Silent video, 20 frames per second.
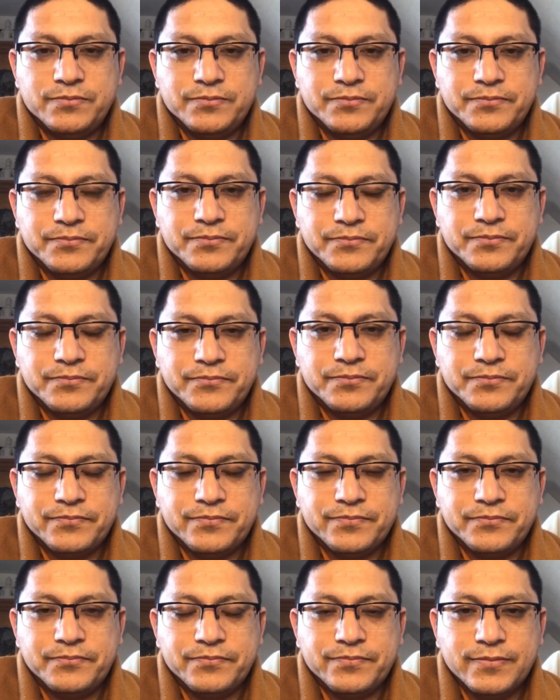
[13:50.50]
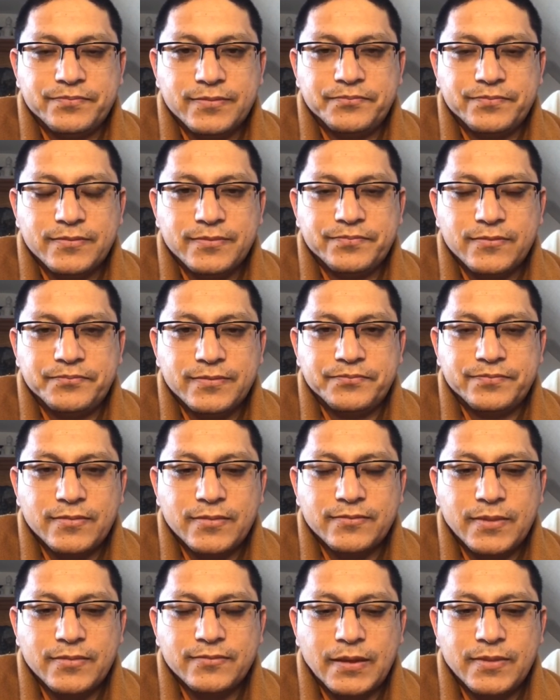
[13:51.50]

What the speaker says: [no speech]